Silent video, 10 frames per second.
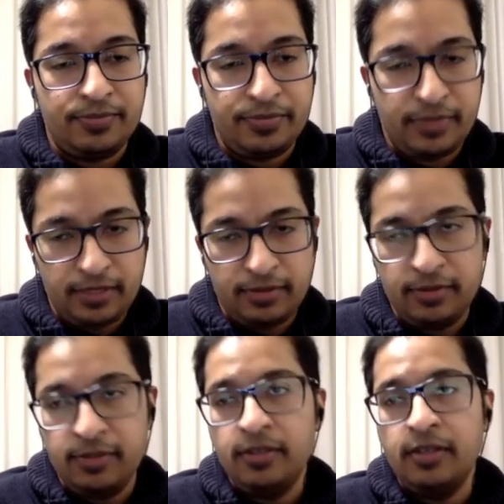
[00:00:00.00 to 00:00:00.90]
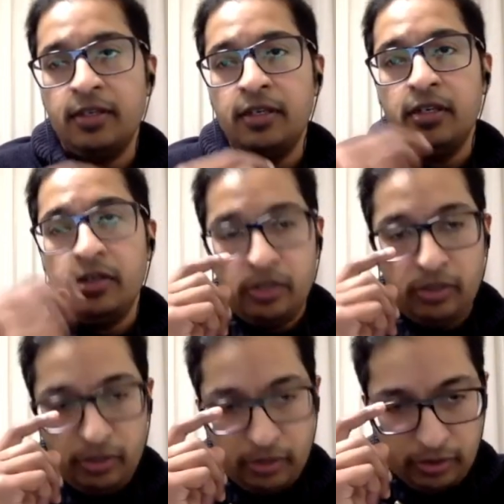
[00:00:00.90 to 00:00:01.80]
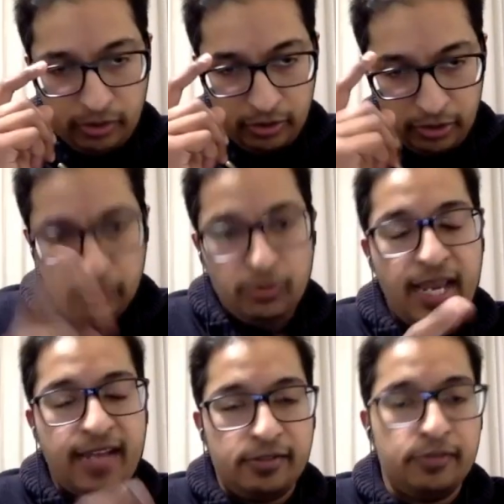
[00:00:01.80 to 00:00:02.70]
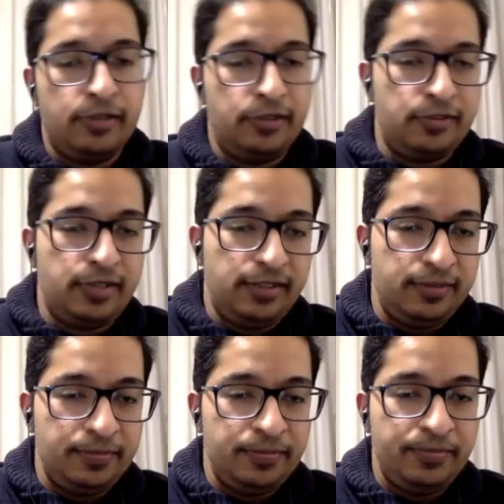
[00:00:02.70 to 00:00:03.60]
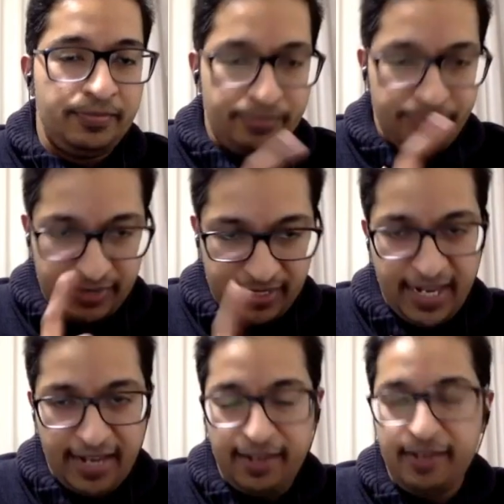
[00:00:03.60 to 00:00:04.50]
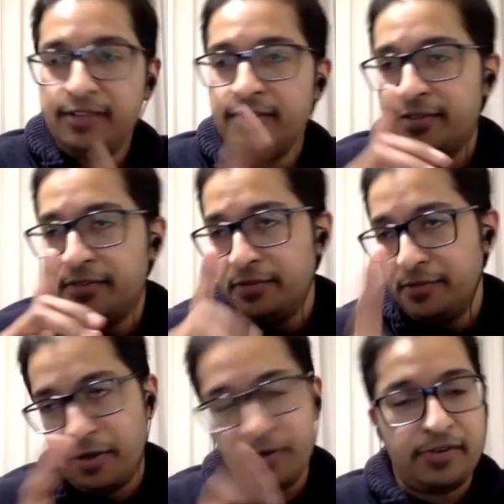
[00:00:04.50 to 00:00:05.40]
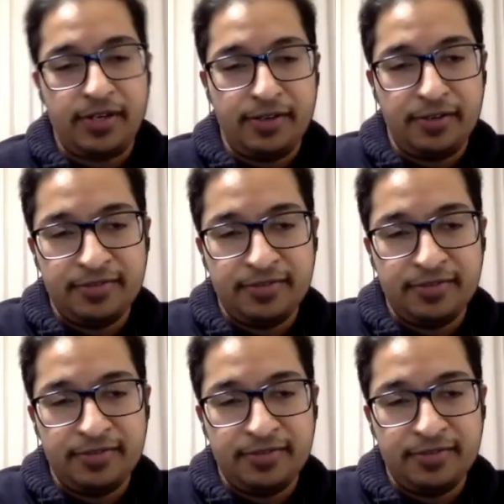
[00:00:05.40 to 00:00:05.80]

Yes. You can do lottery. Can, not right now.